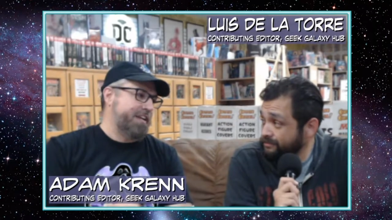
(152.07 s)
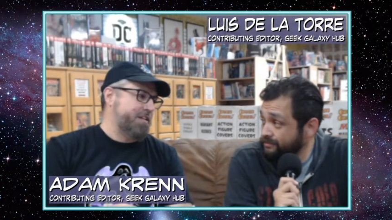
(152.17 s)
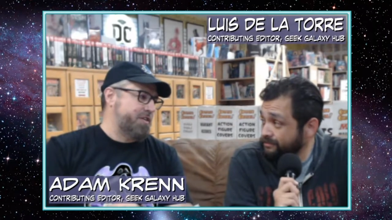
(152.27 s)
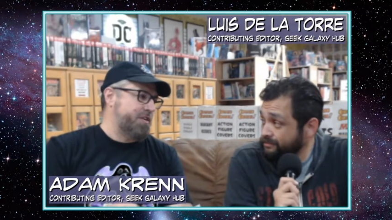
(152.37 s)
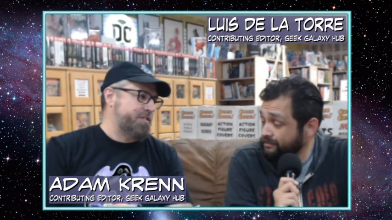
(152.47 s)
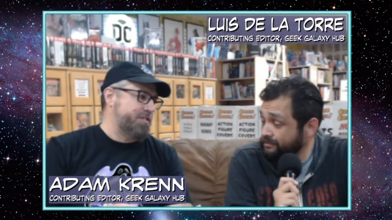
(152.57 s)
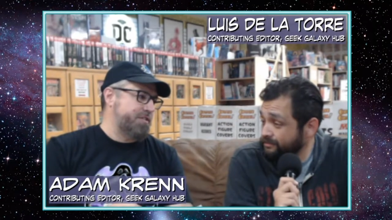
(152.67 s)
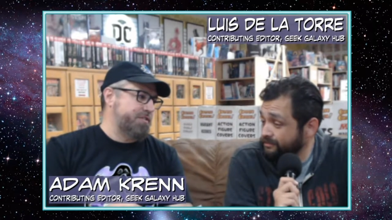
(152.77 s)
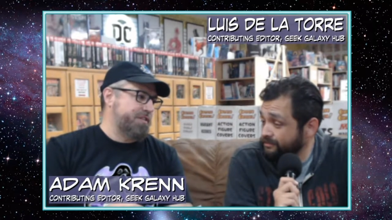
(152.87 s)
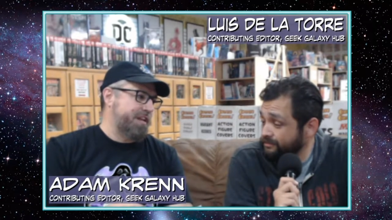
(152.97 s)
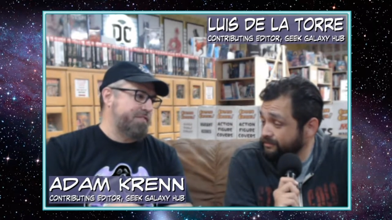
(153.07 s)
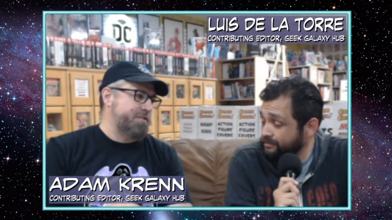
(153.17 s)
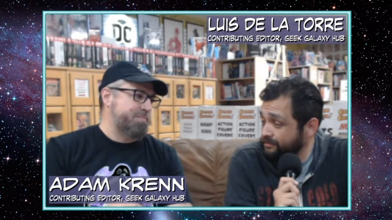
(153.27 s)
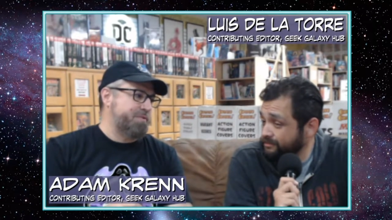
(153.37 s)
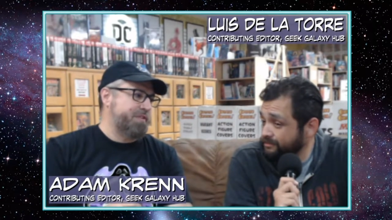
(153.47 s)
Speaker 1: as good as the two
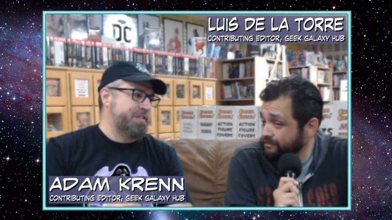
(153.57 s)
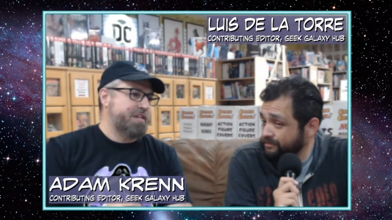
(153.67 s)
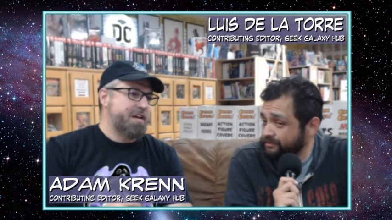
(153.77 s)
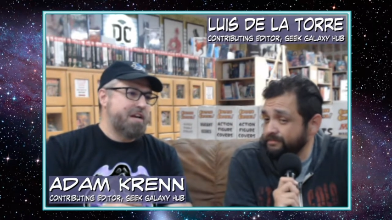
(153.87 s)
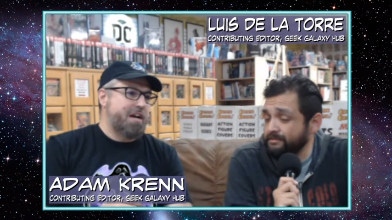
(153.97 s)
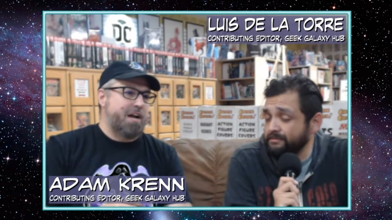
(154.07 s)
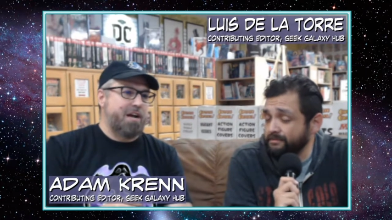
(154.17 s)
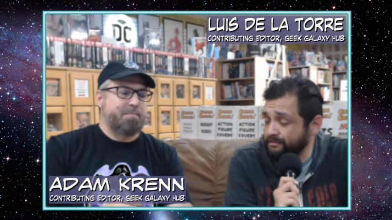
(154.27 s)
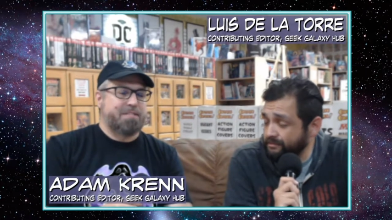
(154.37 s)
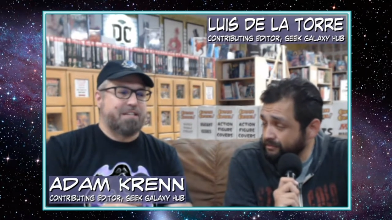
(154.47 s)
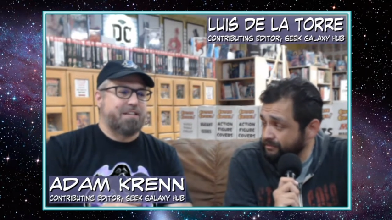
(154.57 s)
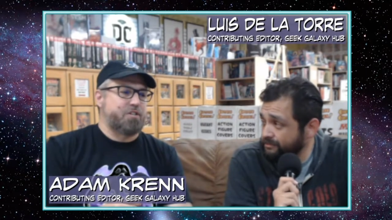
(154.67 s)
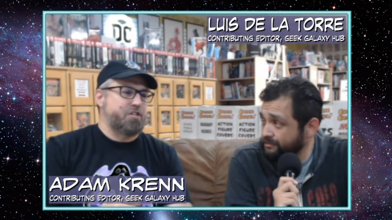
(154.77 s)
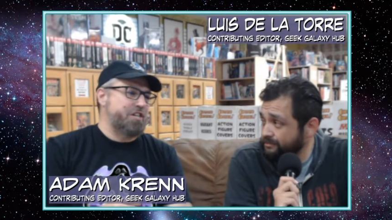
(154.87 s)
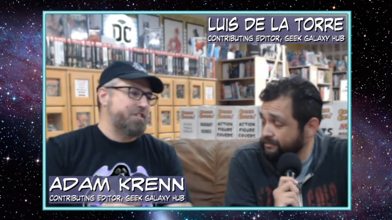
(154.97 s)
television movies mm. um, it's a little
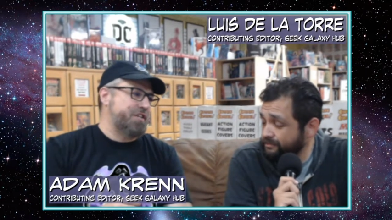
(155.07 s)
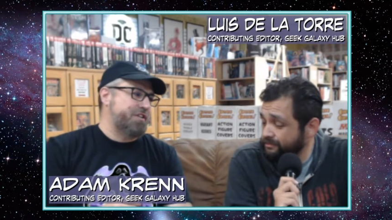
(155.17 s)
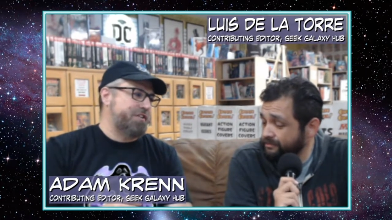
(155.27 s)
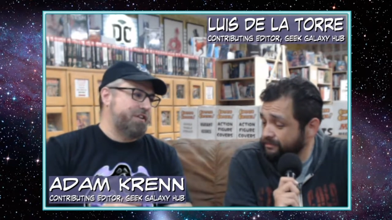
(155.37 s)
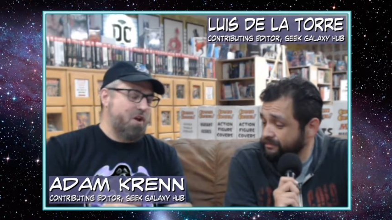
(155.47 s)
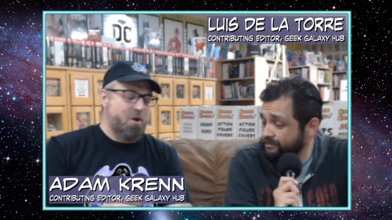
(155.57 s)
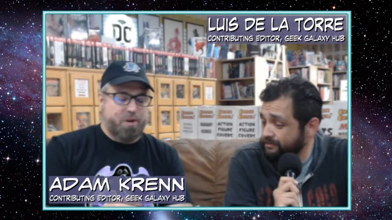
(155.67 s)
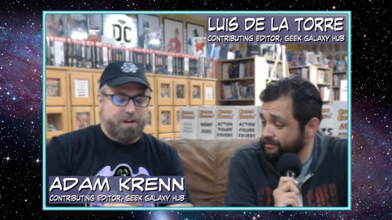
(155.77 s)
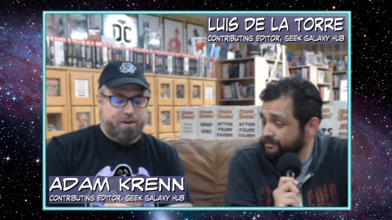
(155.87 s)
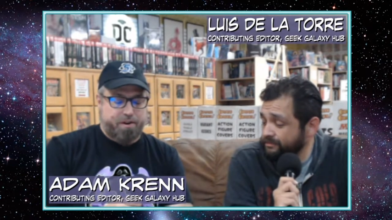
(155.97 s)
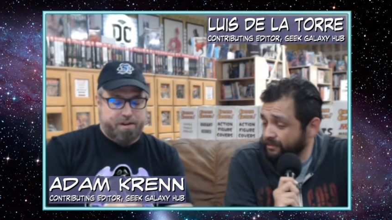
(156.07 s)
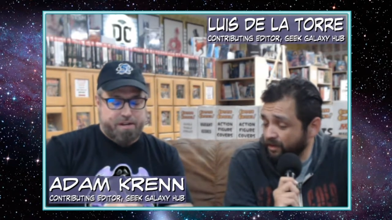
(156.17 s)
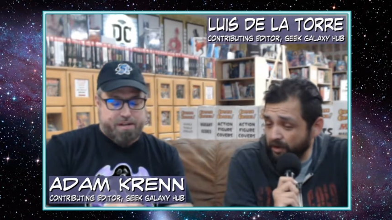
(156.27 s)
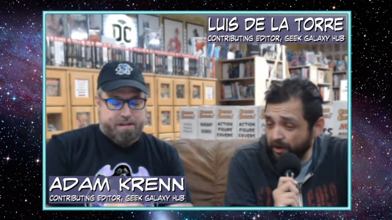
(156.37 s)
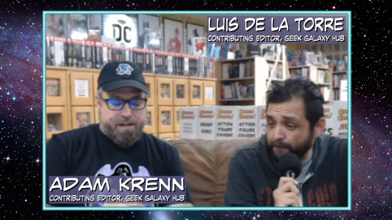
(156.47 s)
cheesier a little hokier
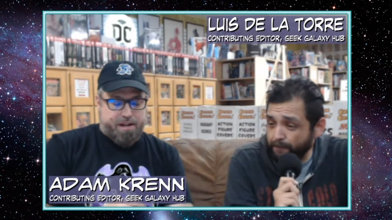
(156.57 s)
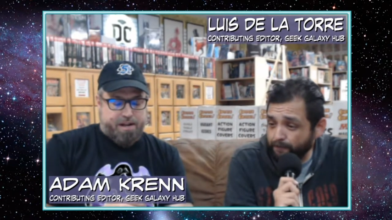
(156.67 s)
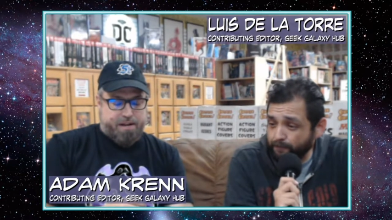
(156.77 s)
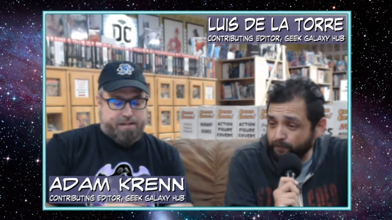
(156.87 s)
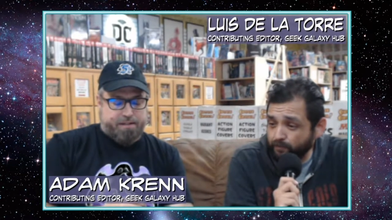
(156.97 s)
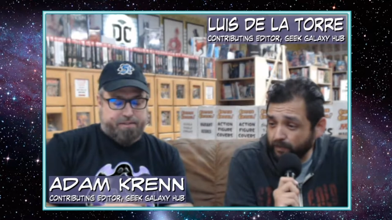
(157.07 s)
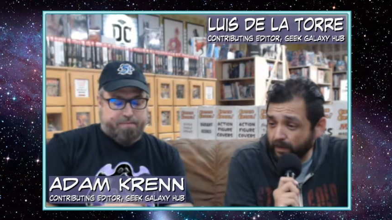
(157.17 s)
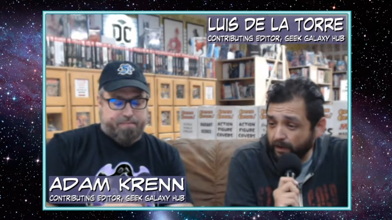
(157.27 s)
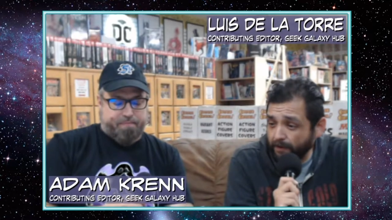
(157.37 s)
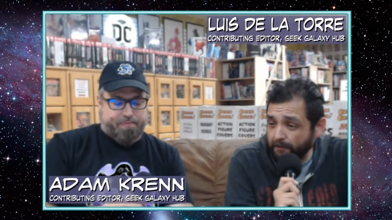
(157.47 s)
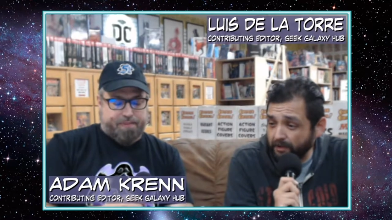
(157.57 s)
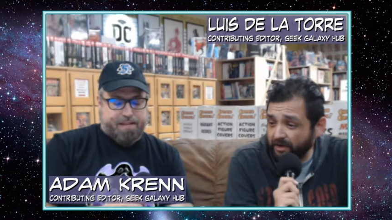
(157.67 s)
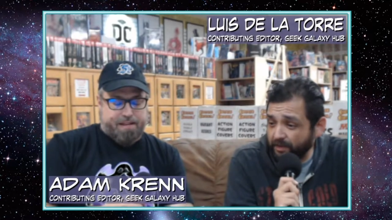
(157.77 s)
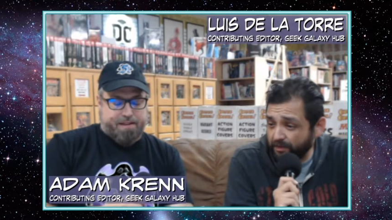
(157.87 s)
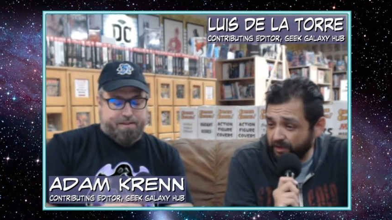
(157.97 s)
Speaker 2: right uh, well, if I
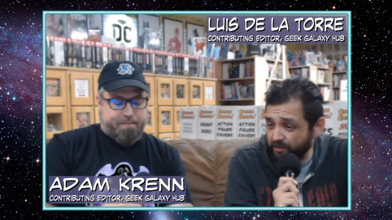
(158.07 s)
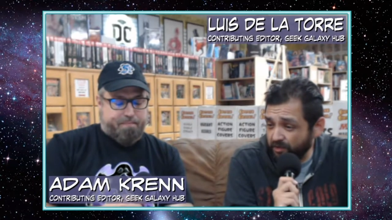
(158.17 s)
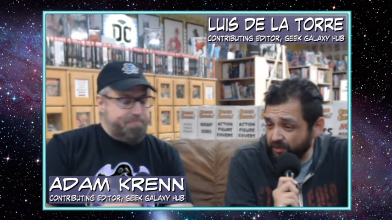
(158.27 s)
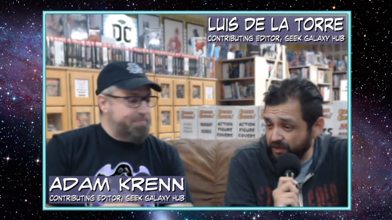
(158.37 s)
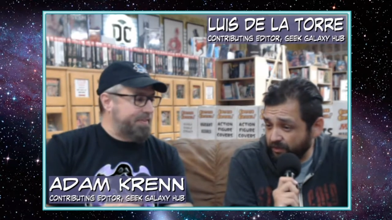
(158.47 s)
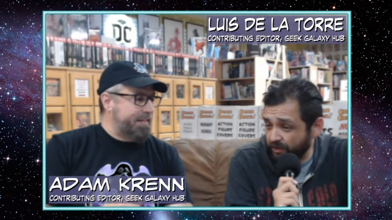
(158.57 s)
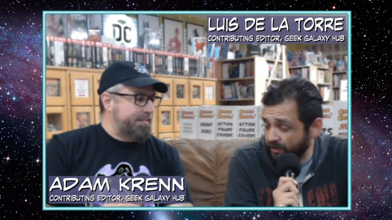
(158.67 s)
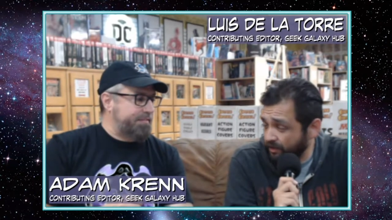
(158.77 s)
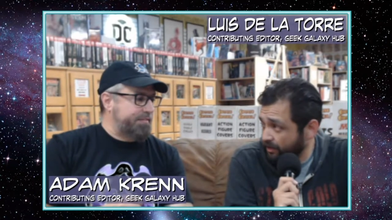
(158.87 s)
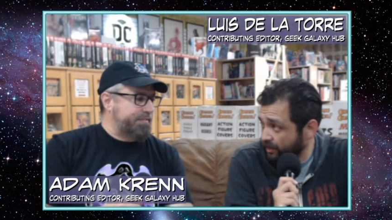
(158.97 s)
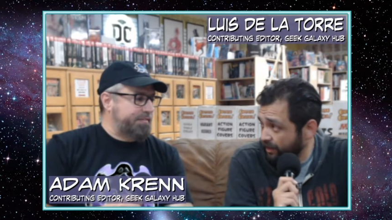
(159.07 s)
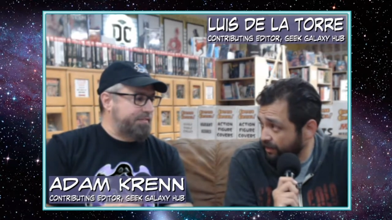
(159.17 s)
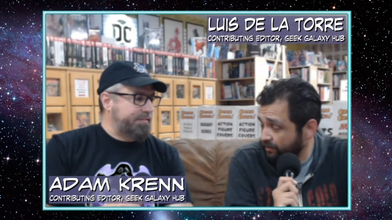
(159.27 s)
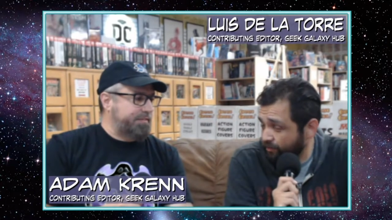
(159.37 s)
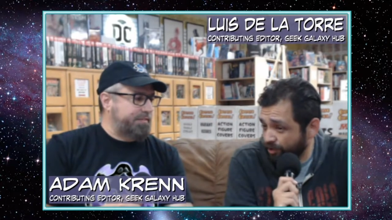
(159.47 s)
remember, the movies were a little like
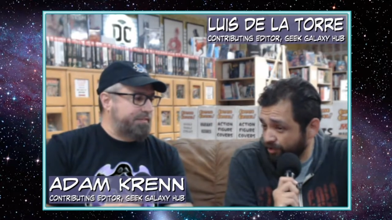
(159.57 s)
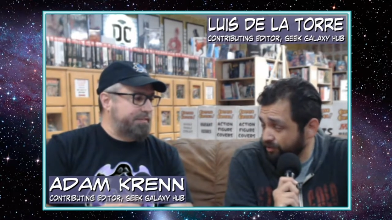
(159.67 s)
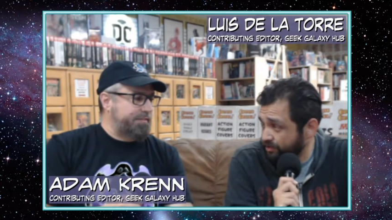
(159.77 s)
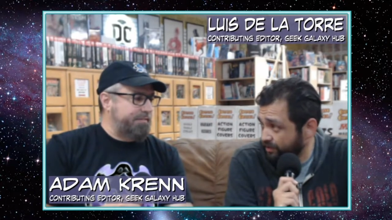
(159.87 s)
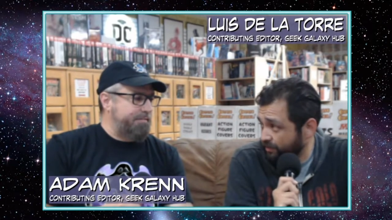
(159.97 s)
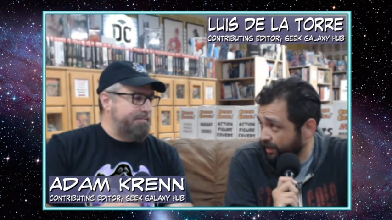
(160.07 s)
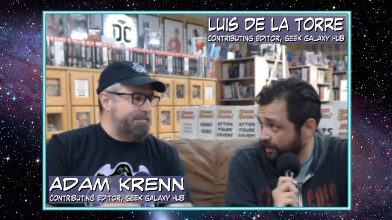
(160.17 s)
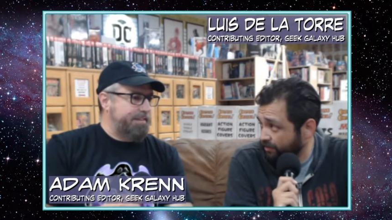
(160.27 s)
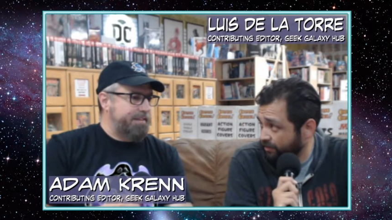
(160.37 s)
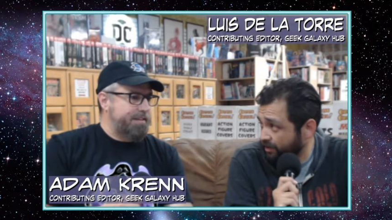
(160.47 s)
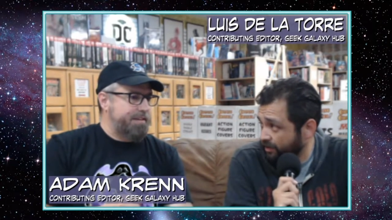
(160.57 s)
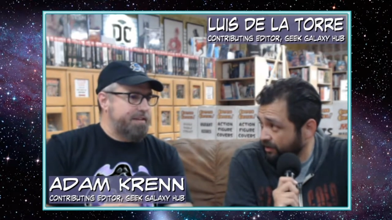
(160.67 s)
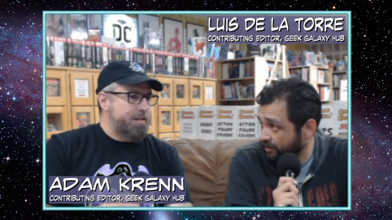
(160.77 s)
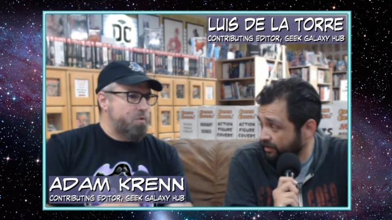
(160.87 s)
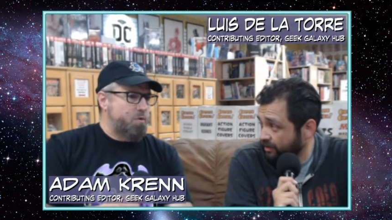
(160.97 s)
more gruesome, right? They were a
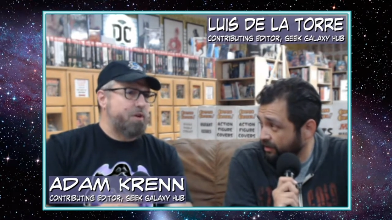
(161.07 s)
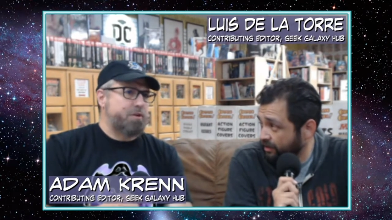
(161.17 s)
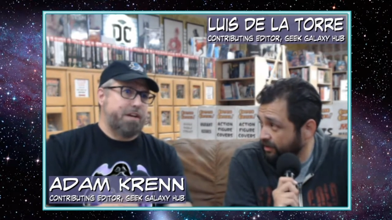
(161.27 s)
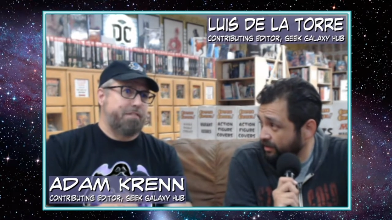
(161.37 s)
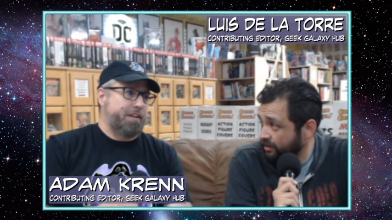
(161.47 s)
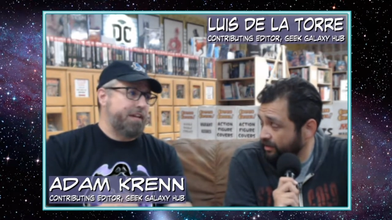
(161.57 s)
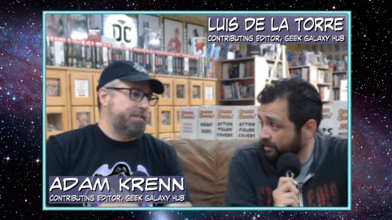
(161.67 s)
little.
Speaker 1: Well, they were definitely